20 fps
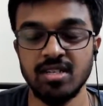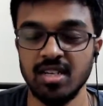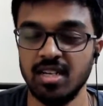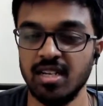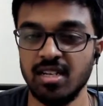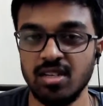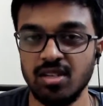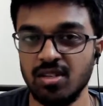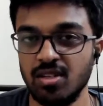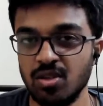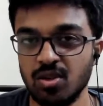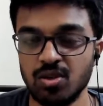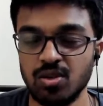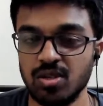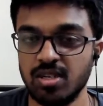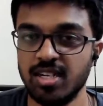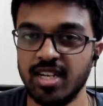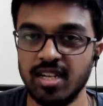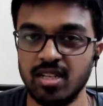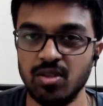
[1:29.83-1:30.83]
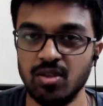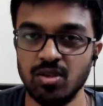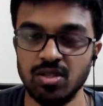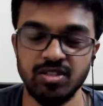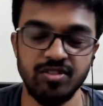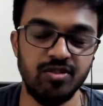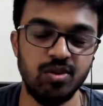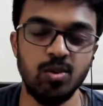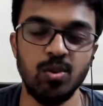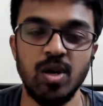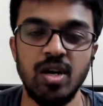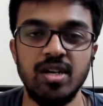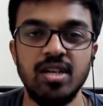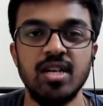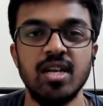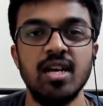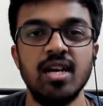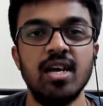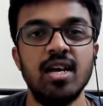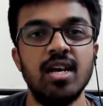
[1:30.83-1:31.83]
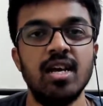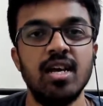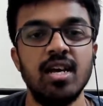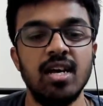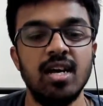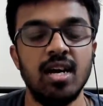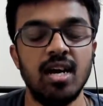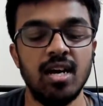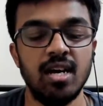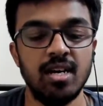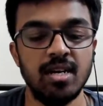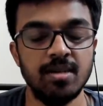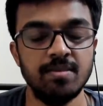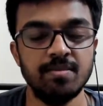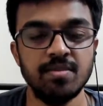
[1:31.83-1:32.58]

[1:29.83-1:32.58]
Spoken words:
and you could get those if you want.